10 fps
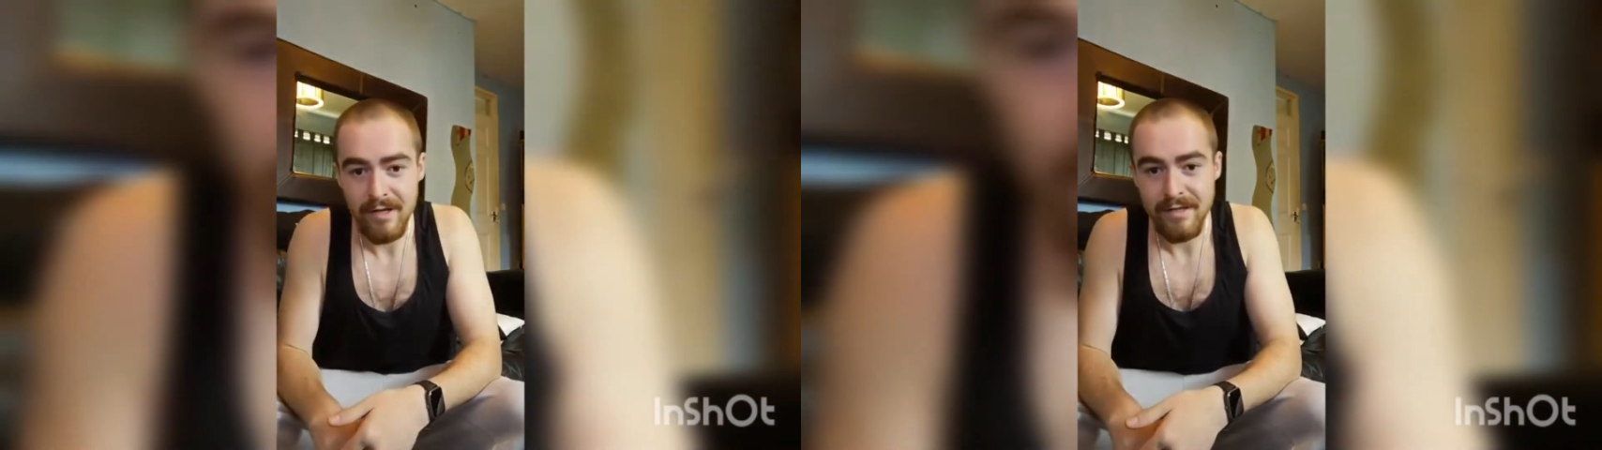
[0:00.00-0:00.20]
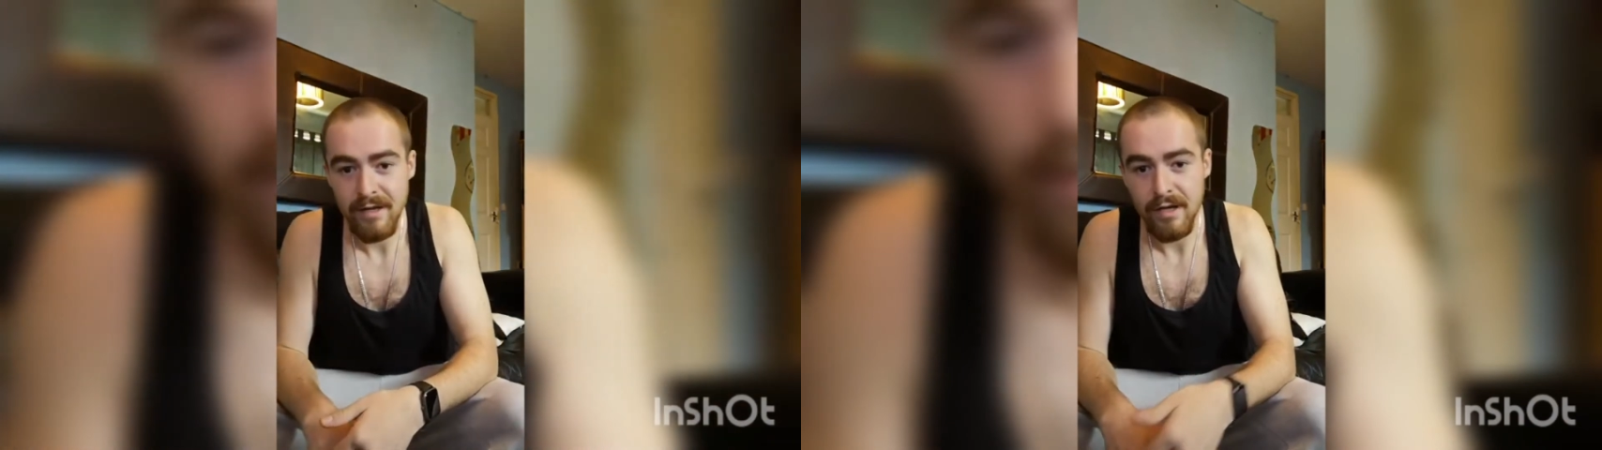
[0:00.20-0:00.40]

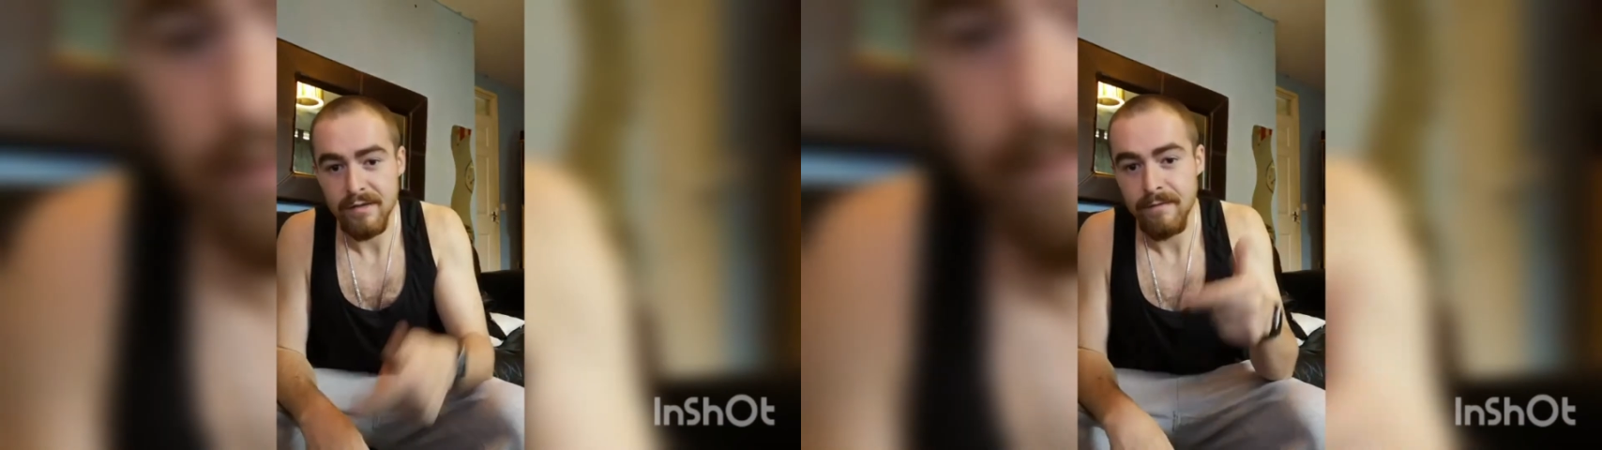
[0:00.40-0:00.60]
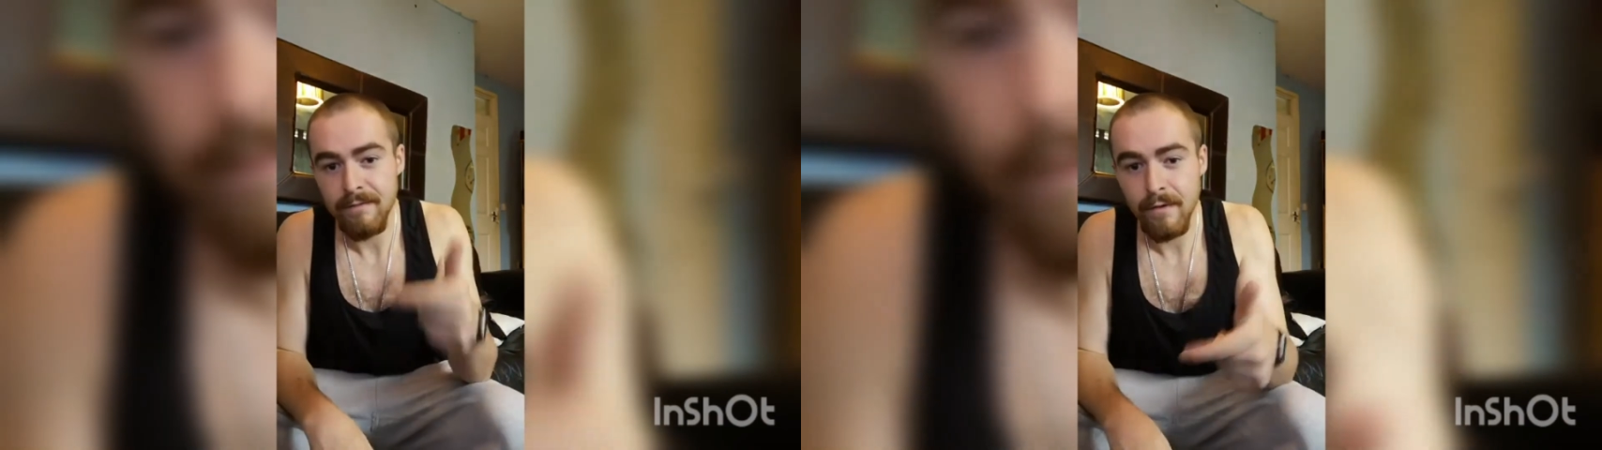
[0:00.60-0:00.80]

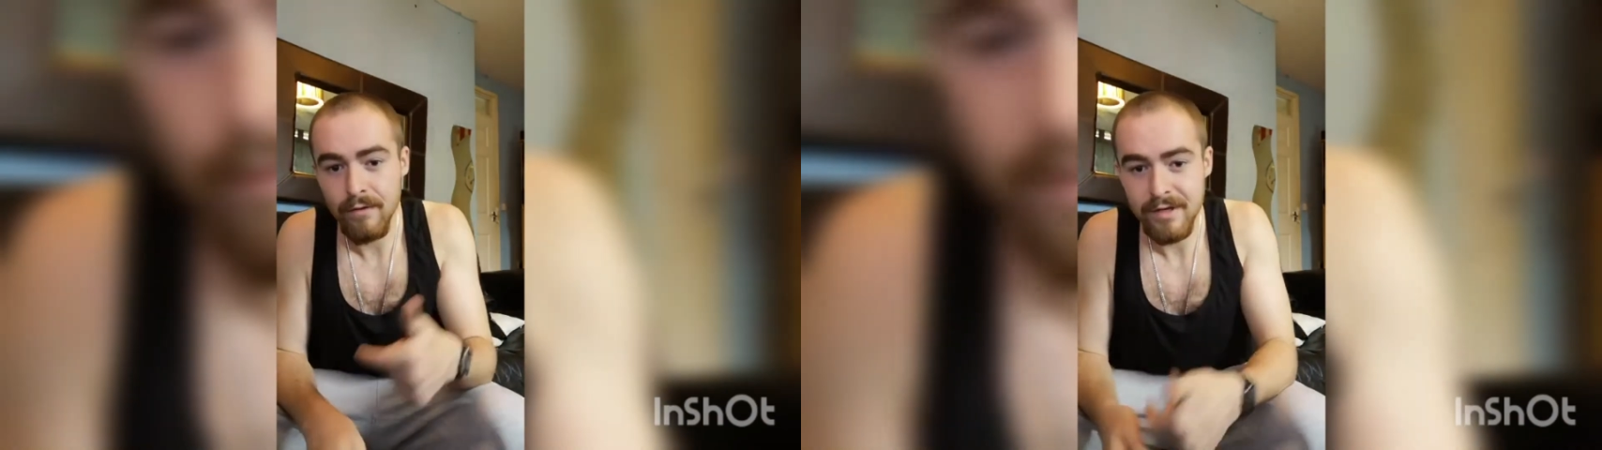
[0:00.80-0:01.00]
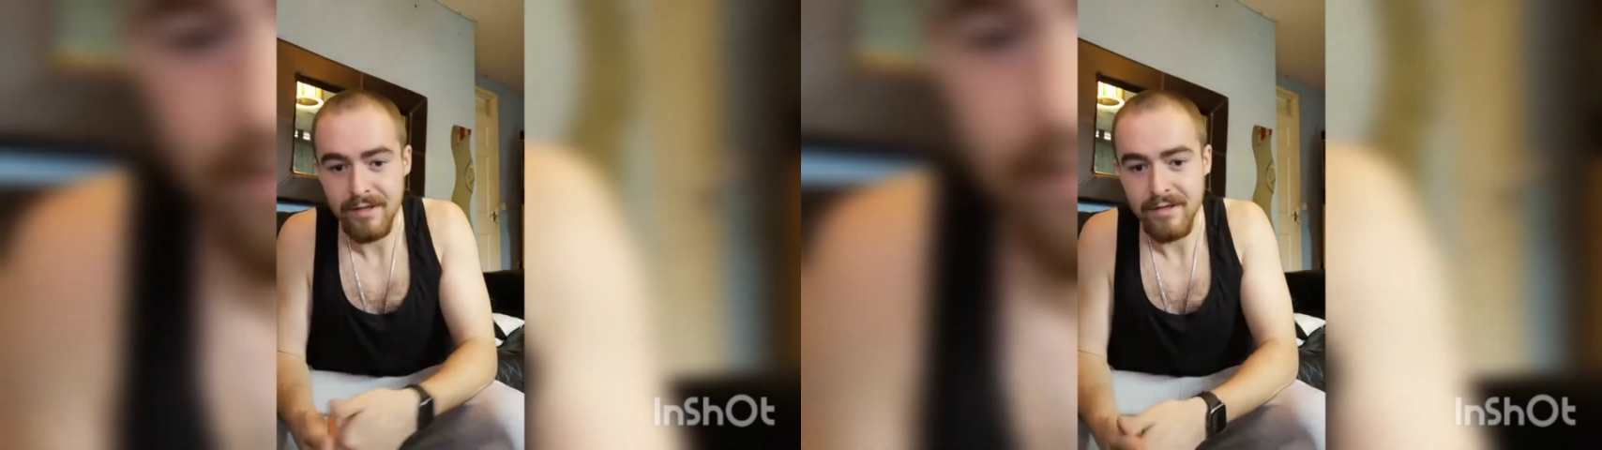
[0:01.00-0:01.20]
exercise and
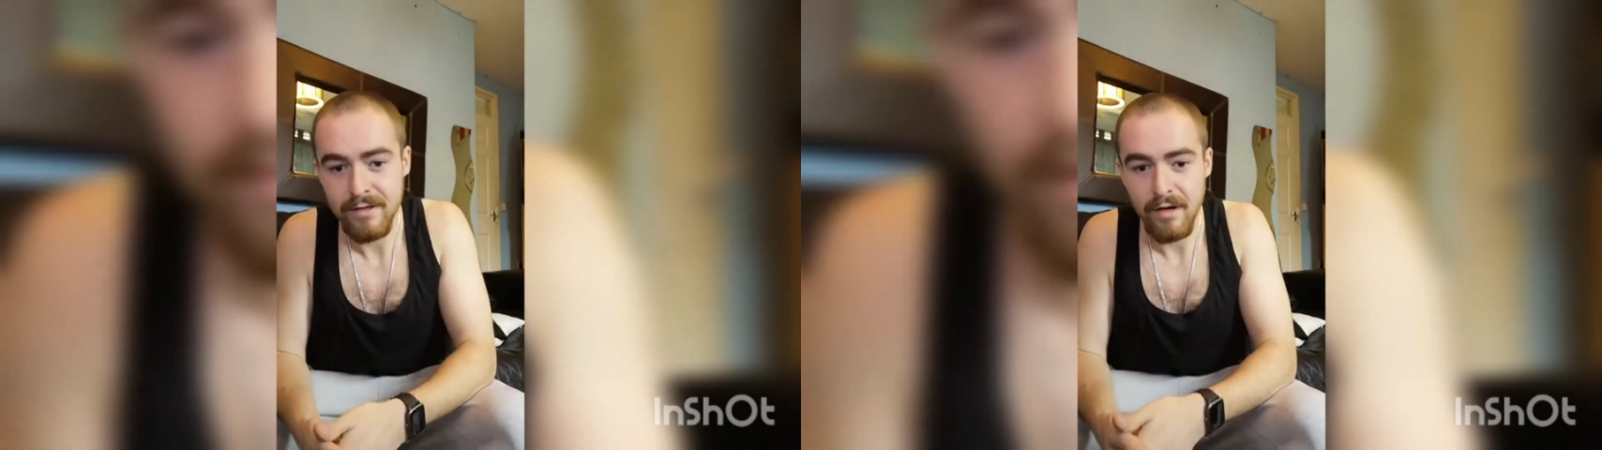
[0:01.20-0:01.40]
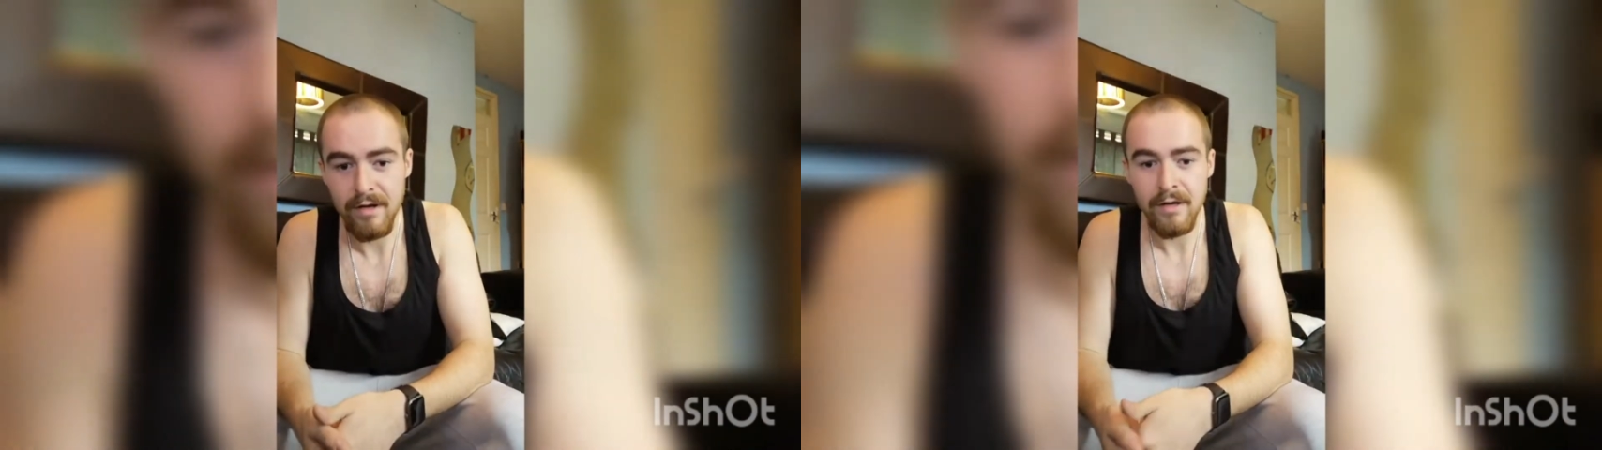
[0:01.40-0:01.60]
focus on
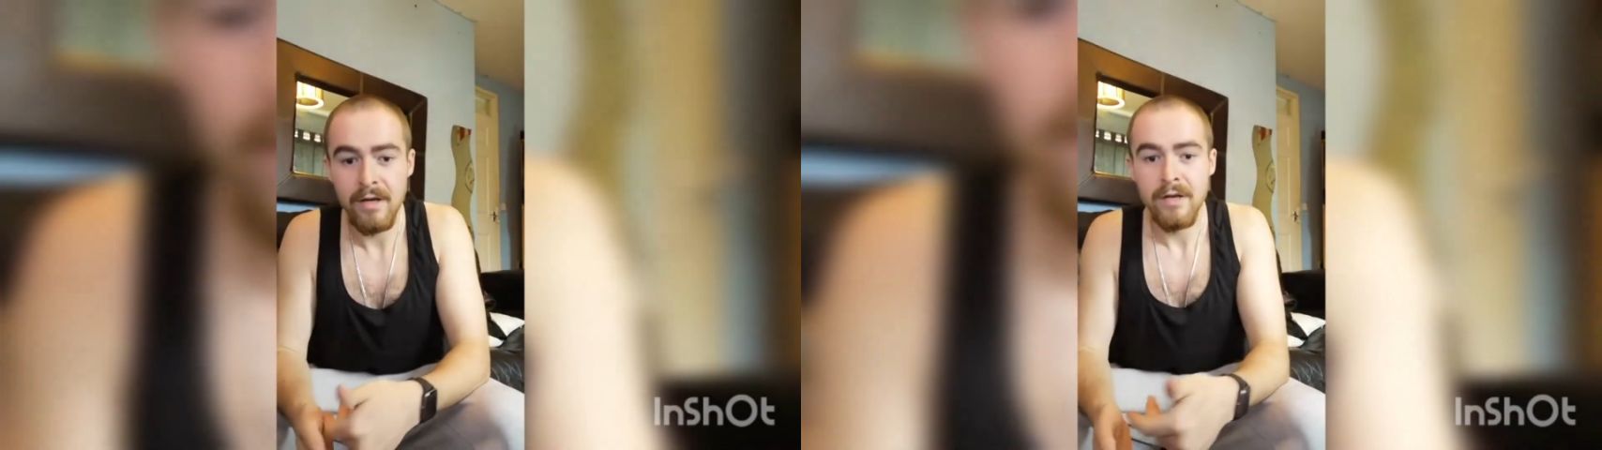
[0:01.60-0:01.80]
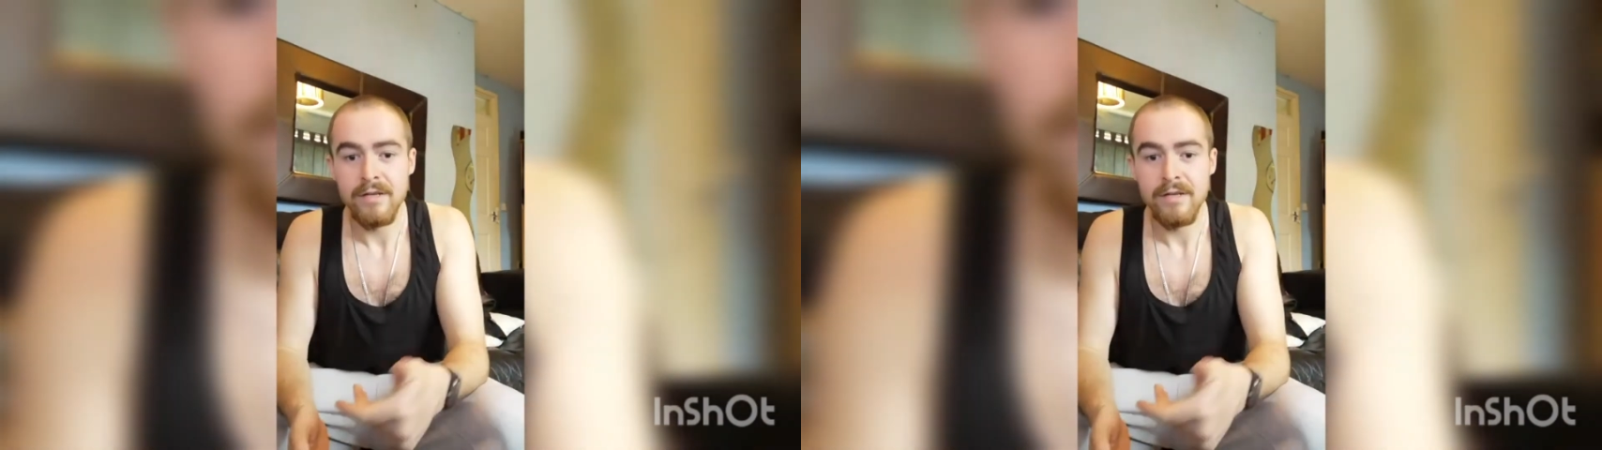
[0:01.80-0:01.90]
your diet.